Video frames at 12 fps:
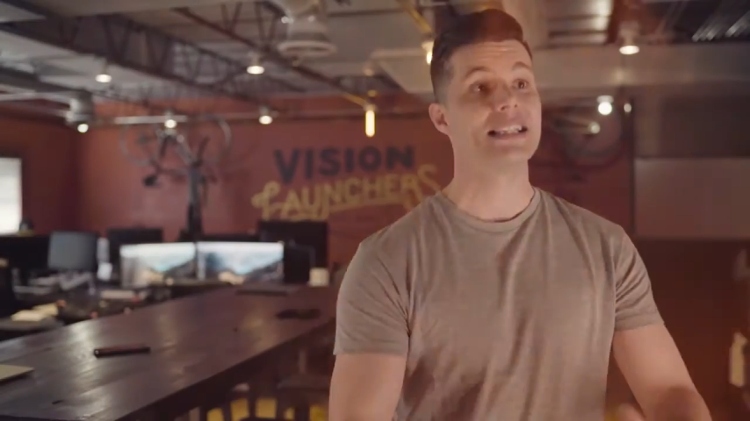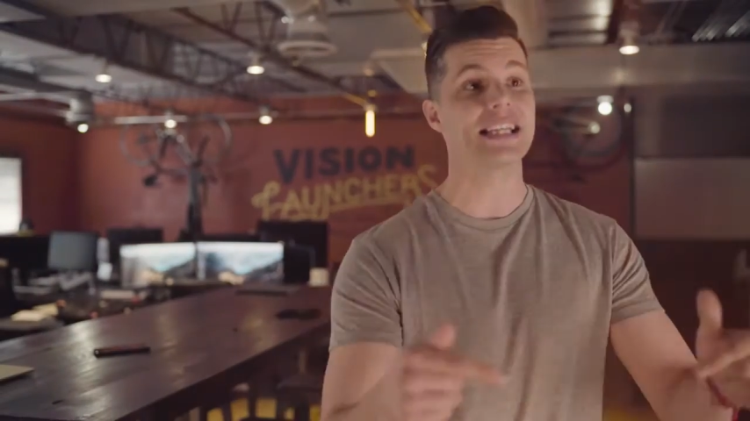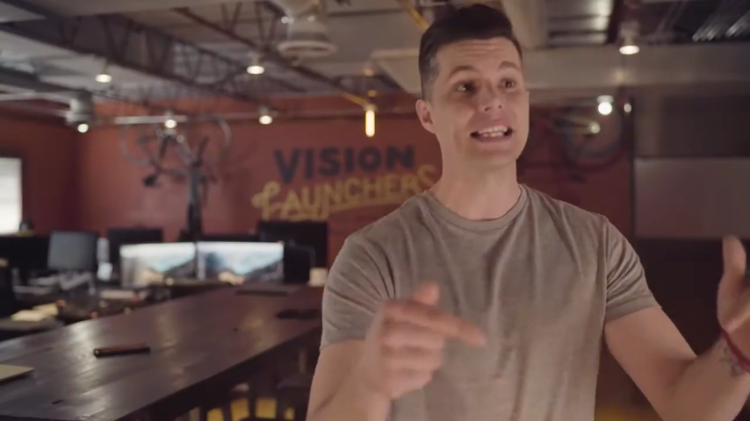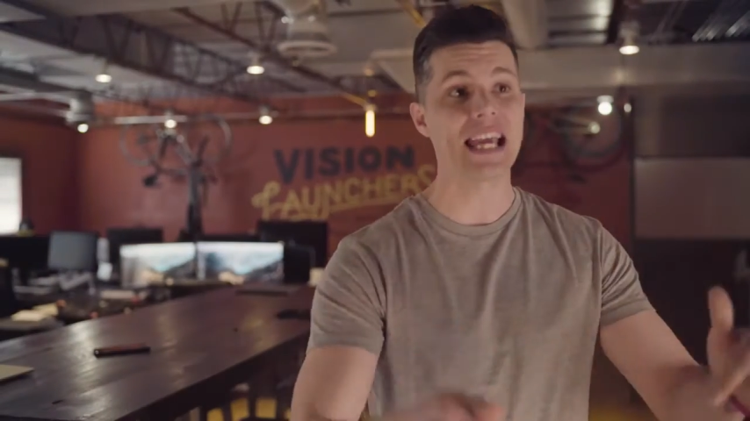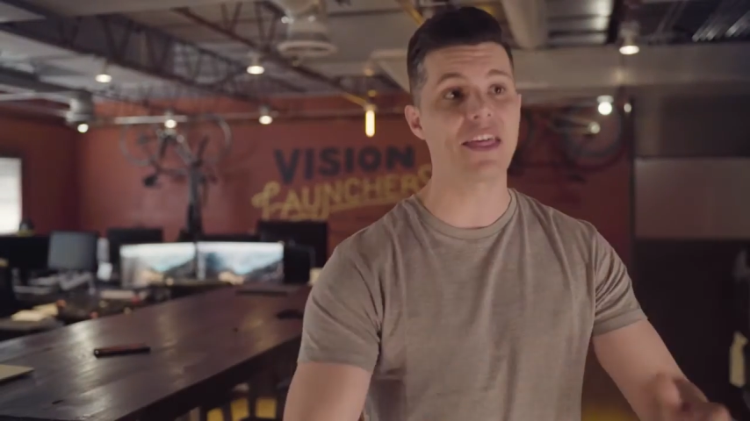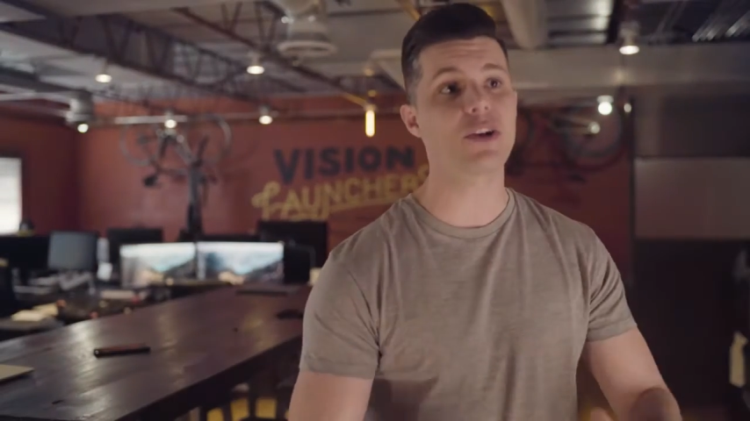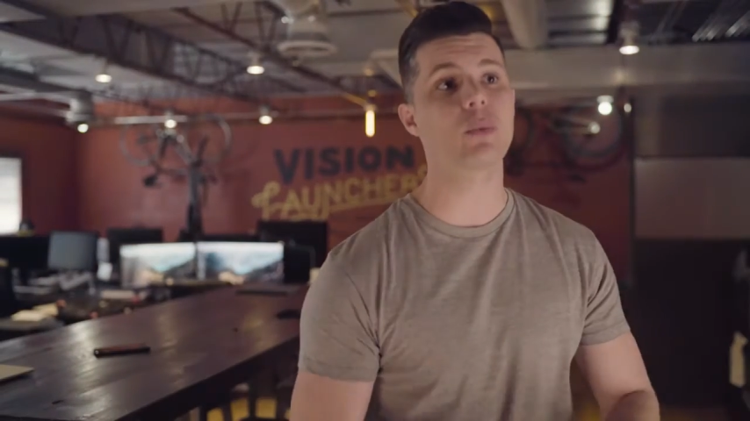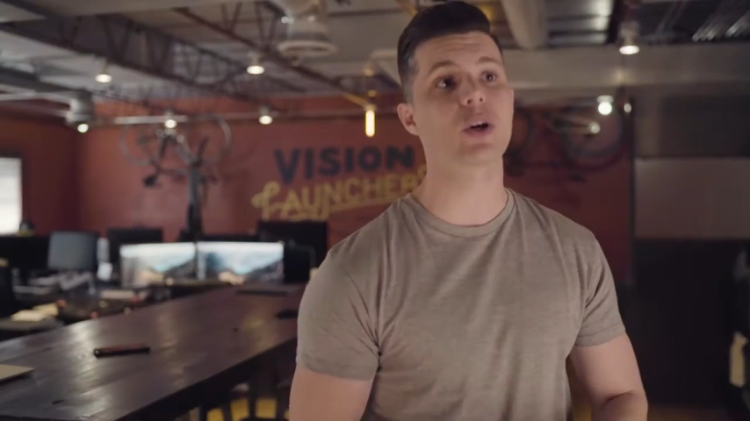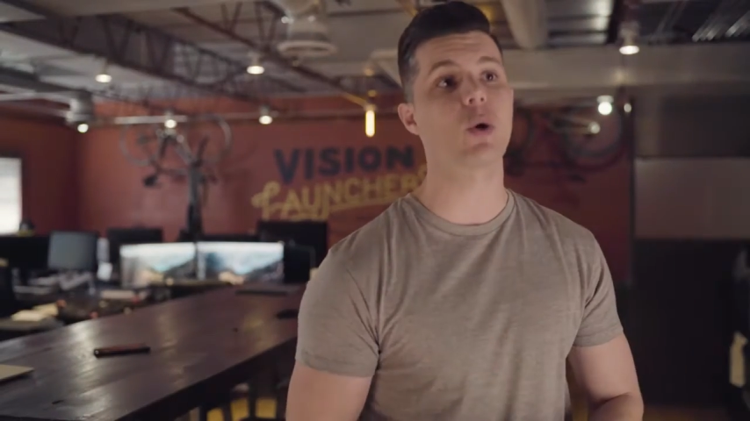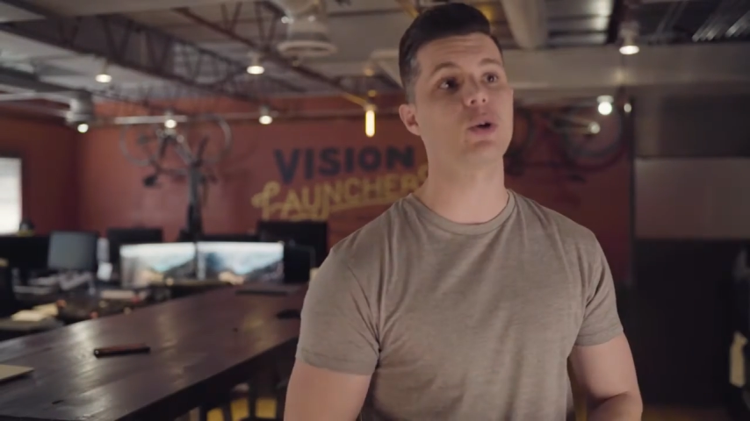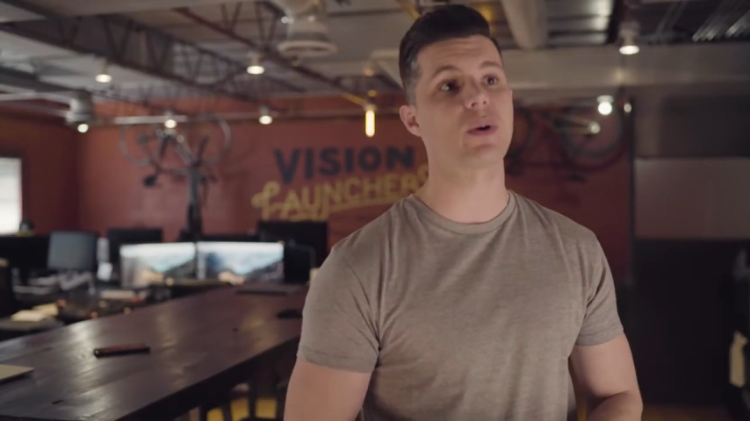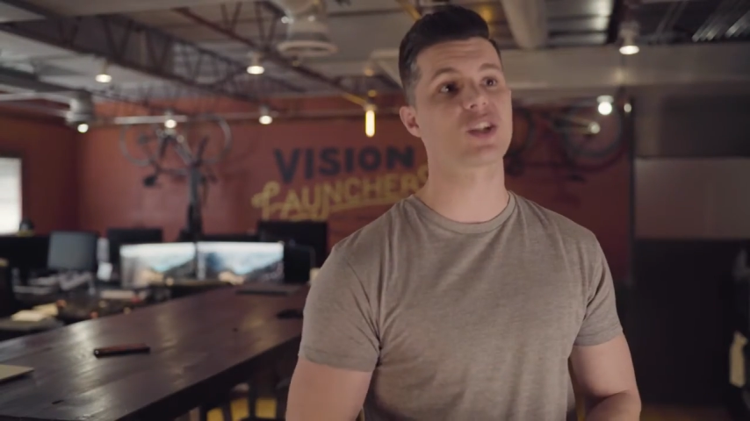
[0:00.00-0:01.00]
Together, we're
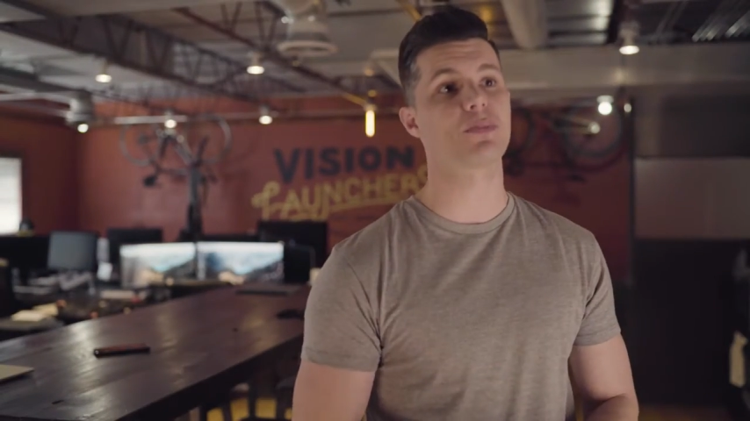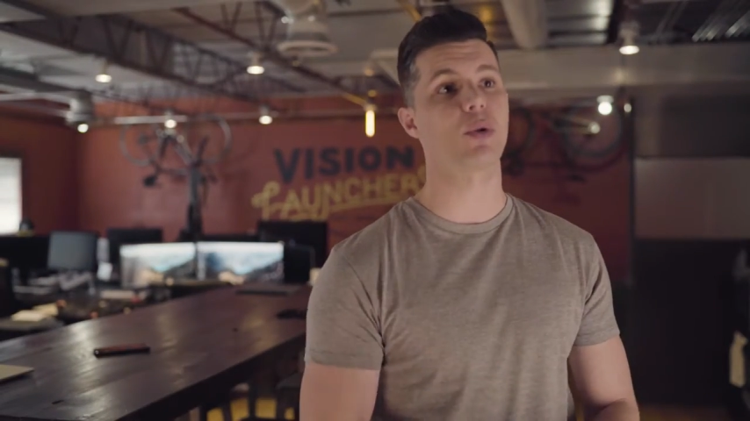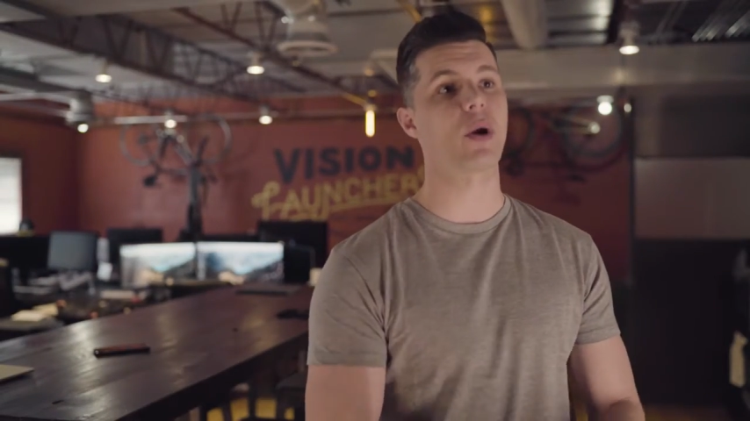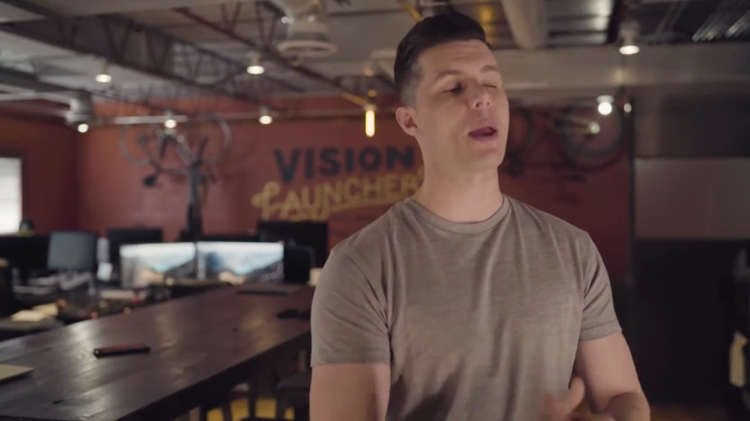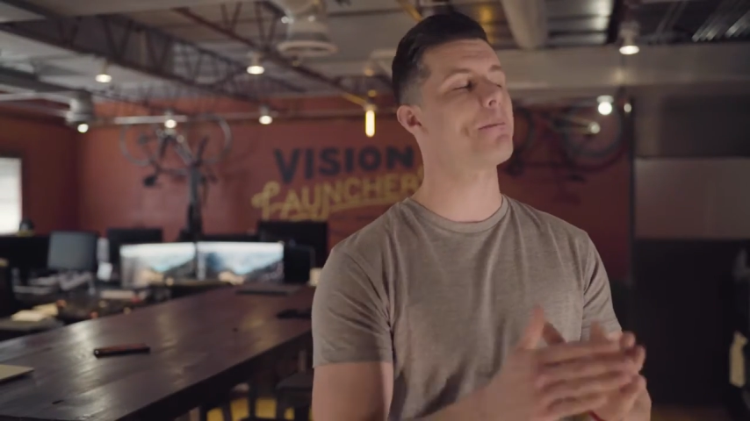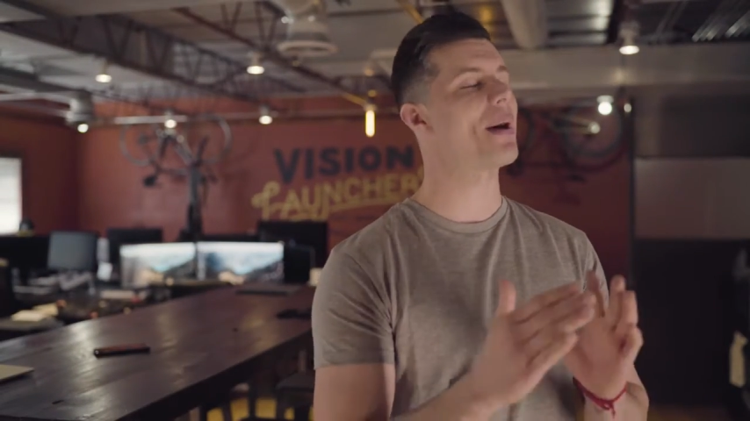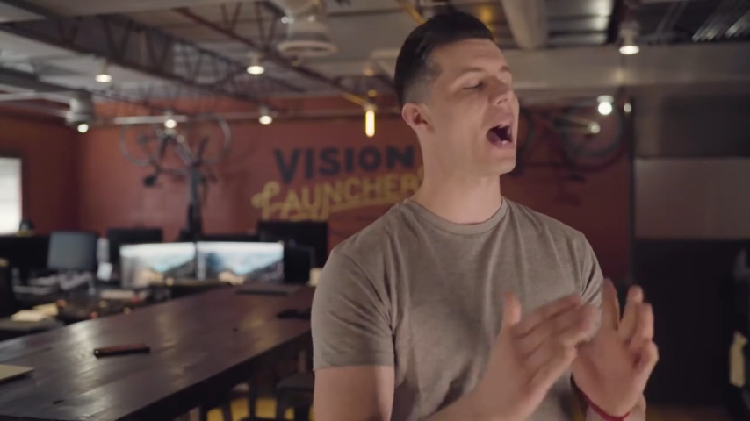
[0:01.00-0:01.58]
going to explore a